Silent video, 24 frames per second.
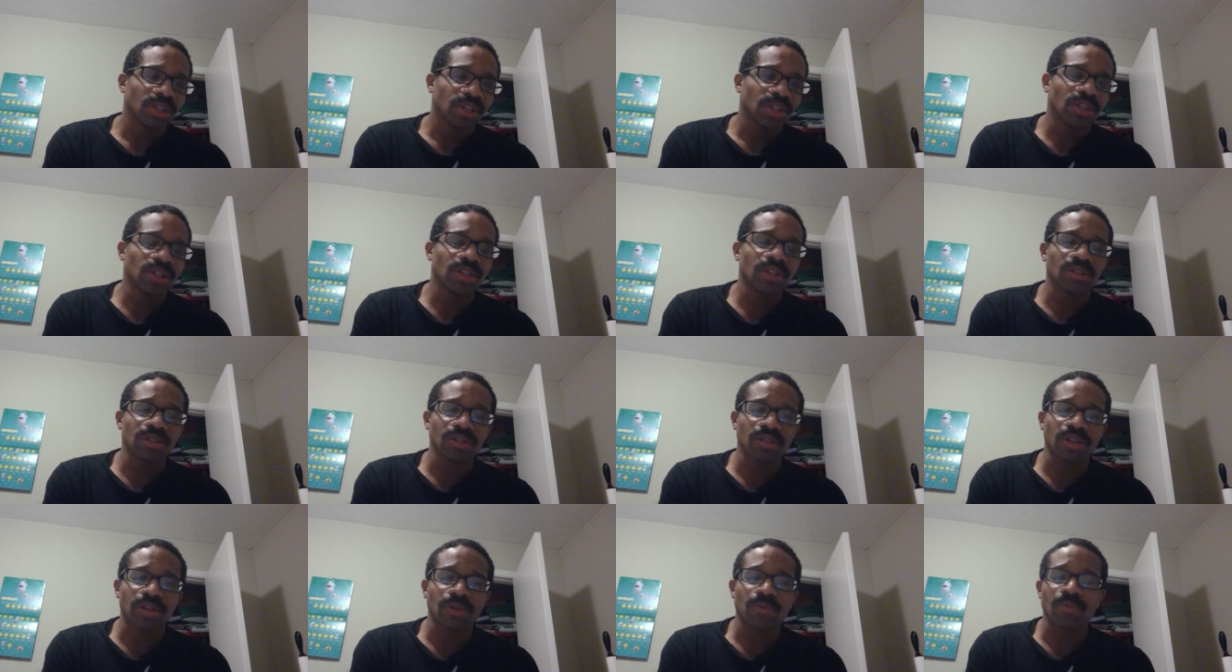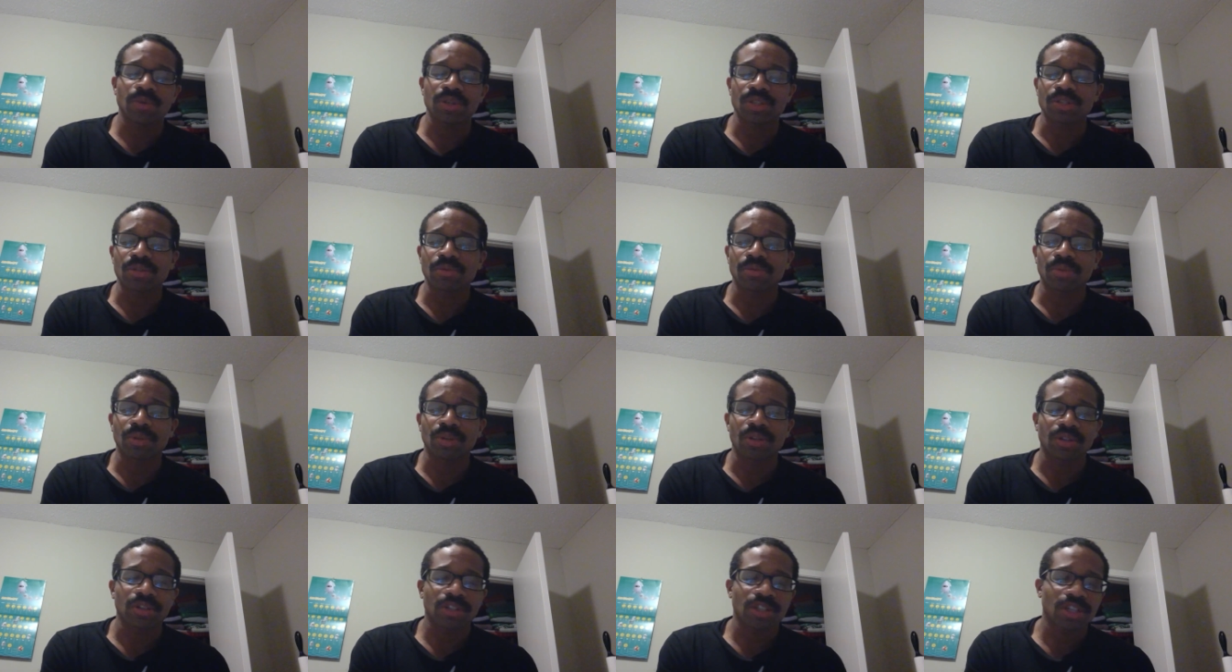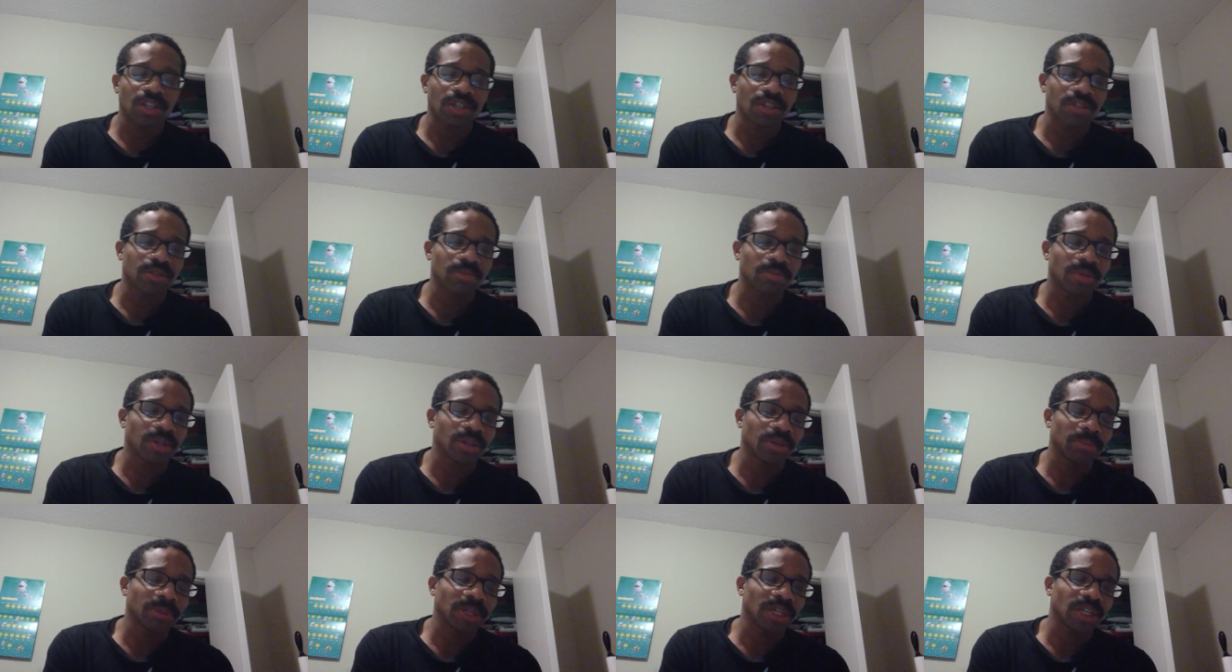He can win some ball games.
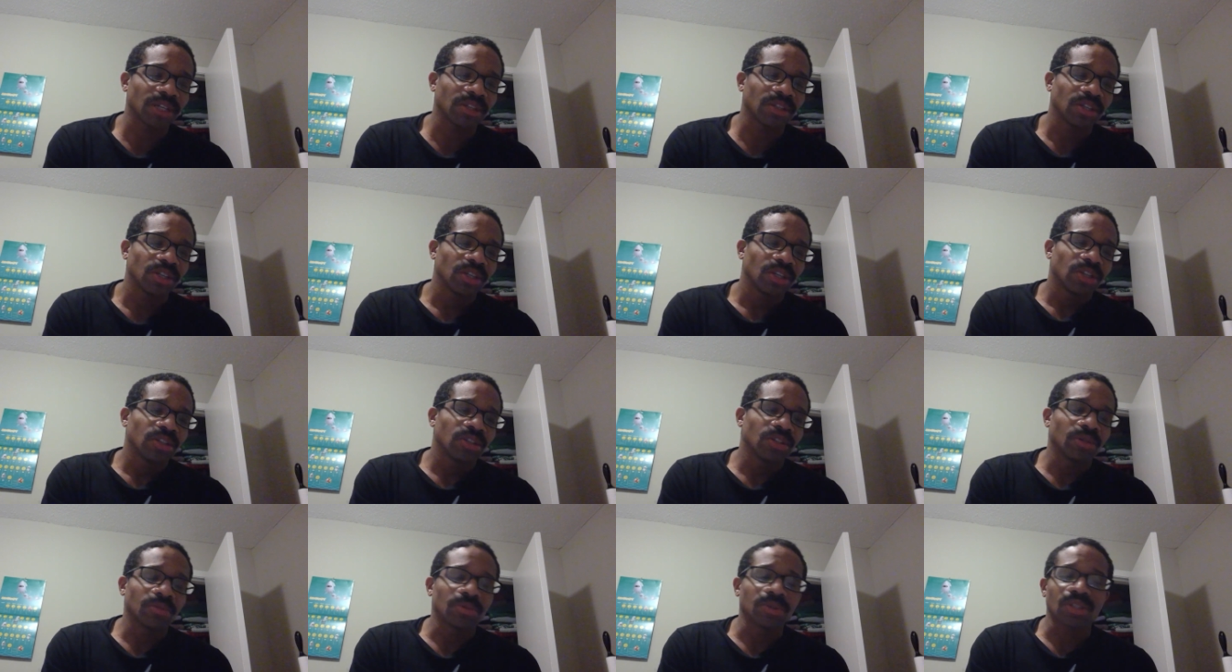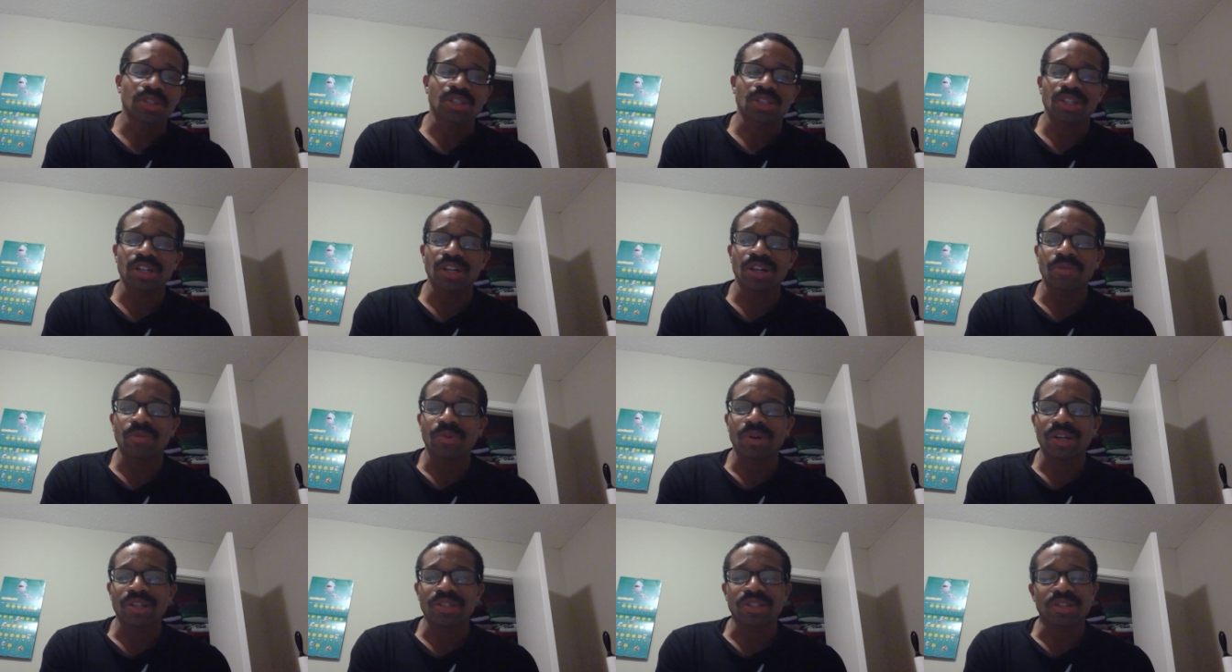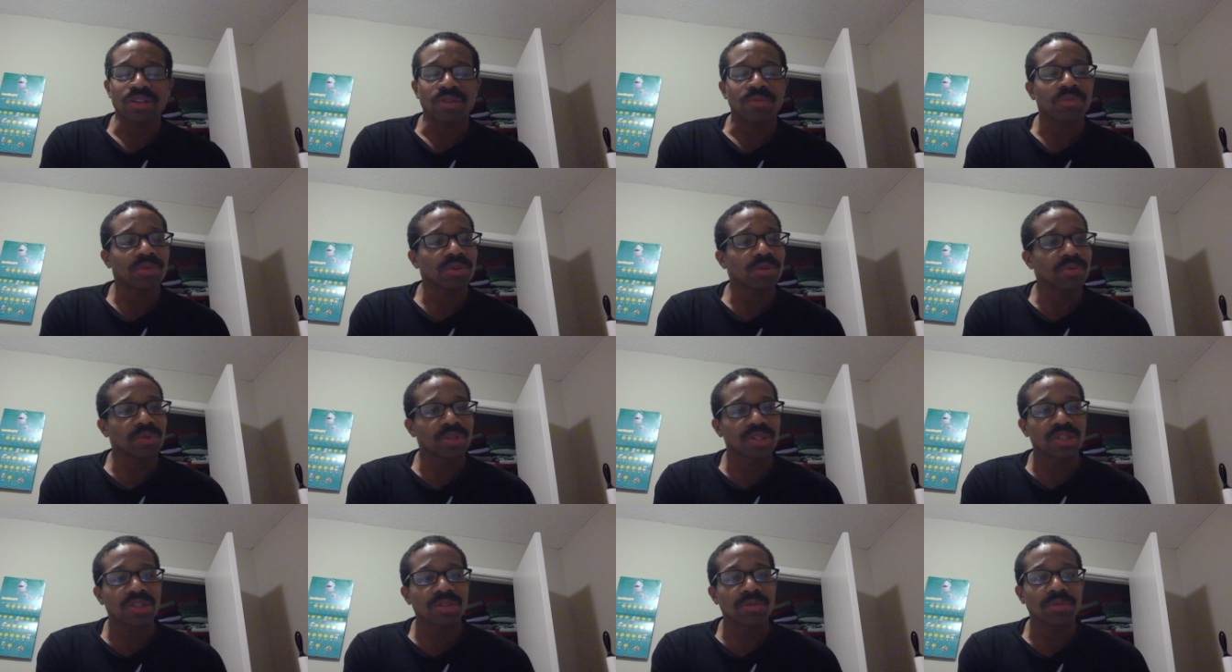But man, you know, with Deshaun Watson, I really
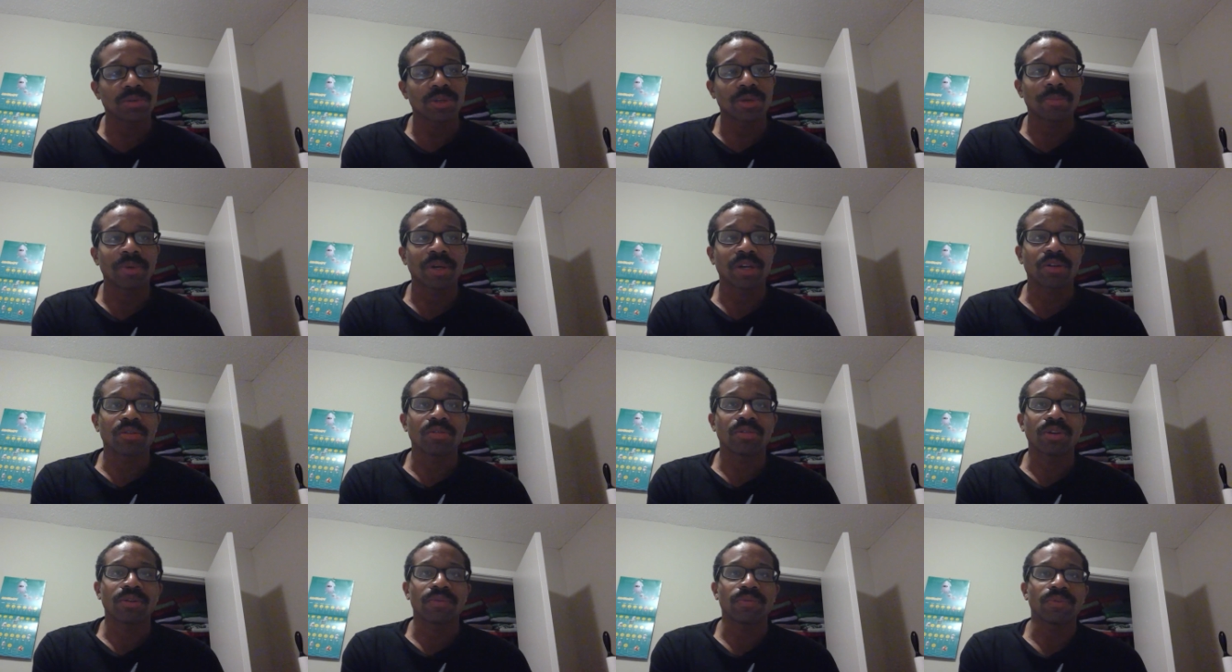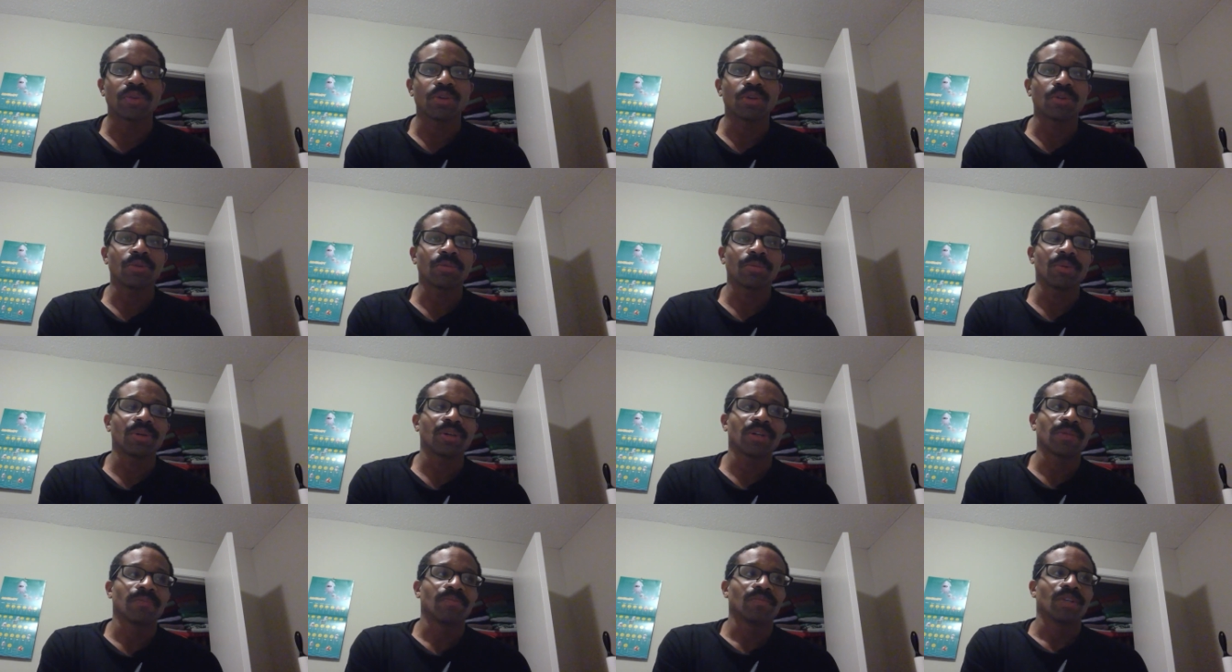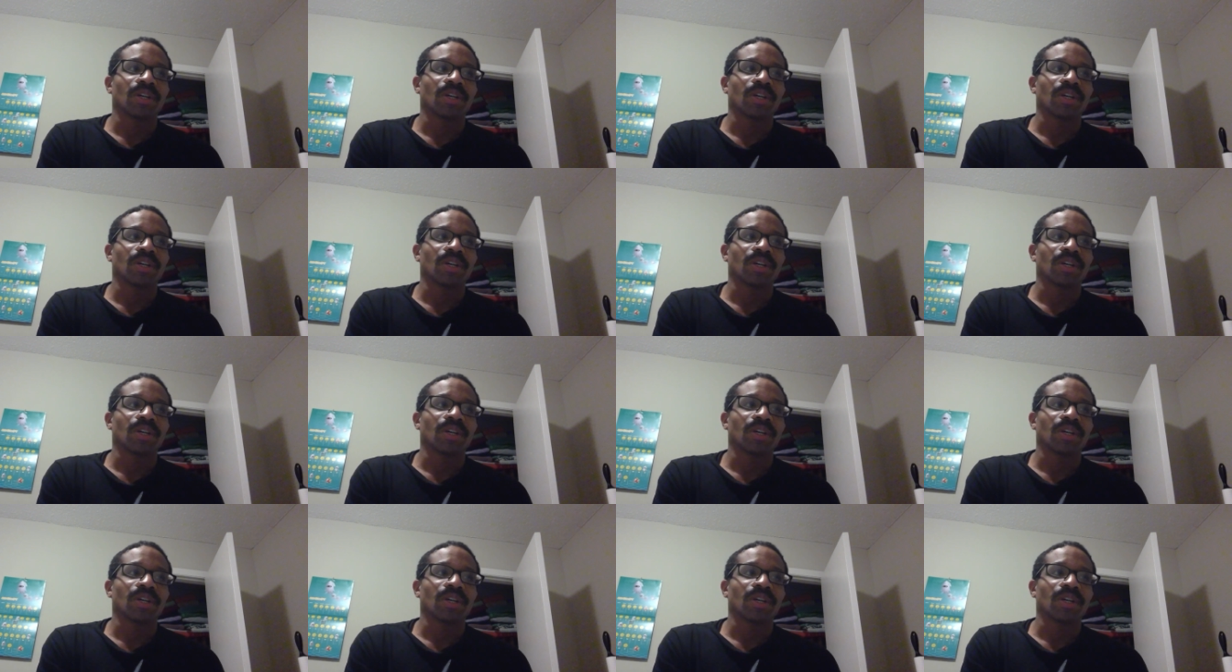want to see him get back on that field. But